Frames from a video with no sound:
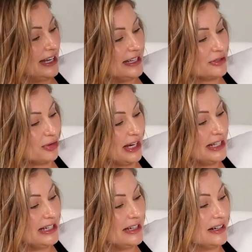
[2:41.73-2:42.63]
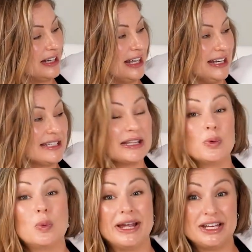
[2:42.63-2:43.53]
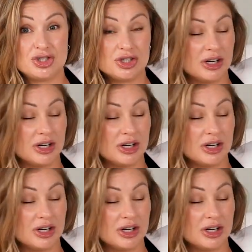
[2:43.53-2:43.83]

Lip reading: is right here. It is the waste